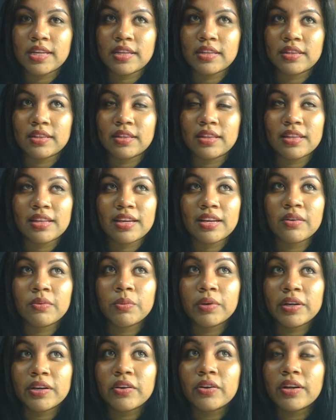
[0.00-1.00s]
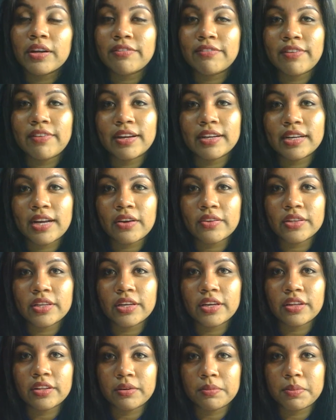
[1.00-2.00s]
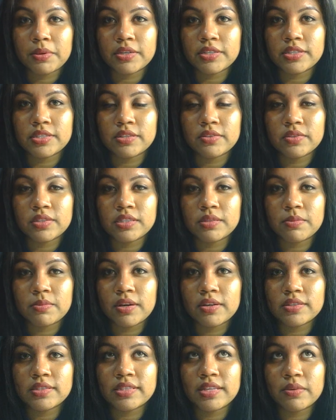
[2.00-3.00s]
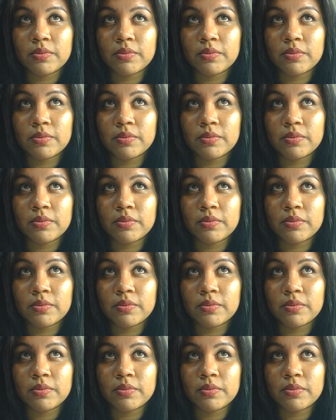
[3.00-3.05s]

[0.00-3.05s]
then it will affect how the other person responds.